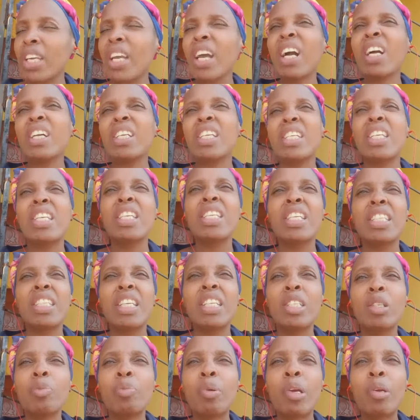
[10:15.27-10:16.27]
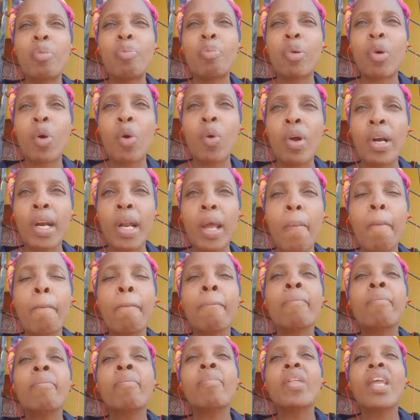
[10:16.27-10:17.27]
Yeah, it is a 30-day
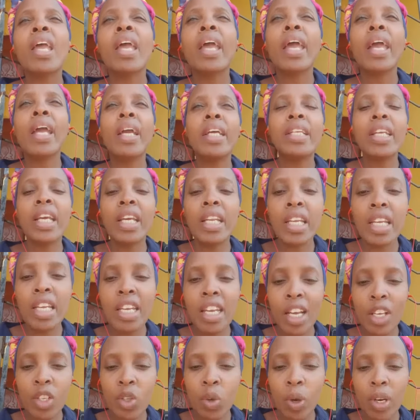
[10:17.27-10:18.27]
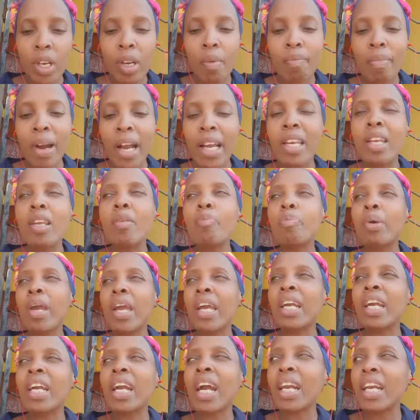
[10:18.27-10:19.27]
program, and then it has got a money
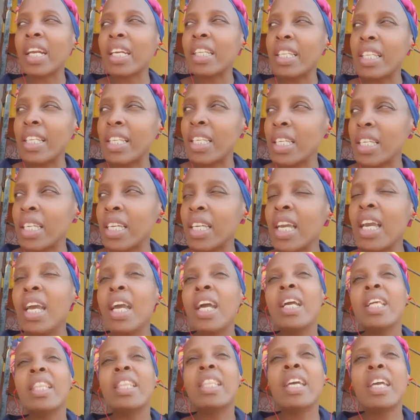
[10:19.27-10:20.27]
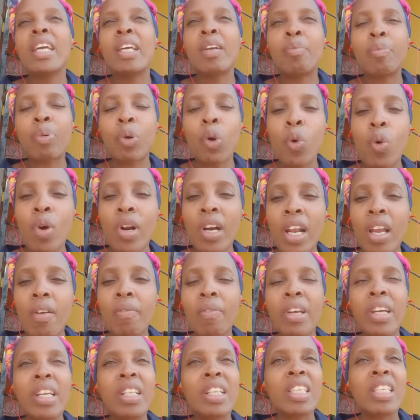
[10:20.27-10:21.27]
back guarantee. The
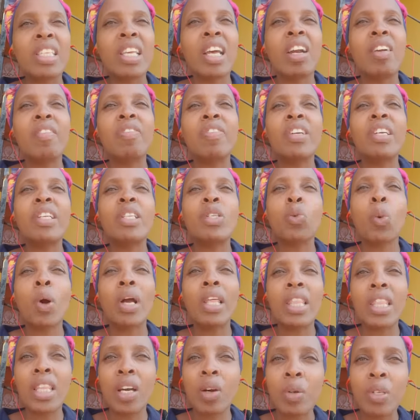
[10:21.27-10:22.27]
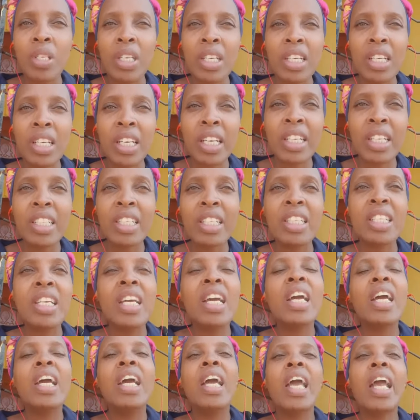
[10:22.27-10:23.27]
program itself, it's 1,000 rand,
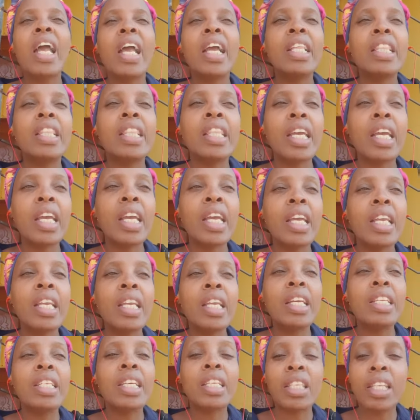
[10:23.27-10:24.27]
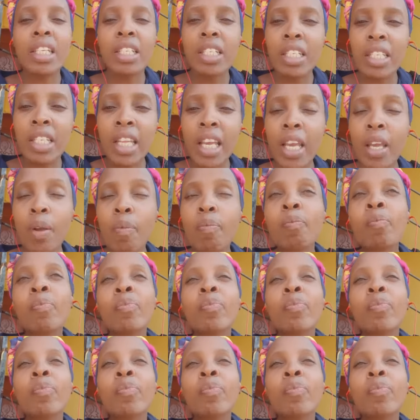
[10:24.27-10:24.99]
and then it's a 30-day.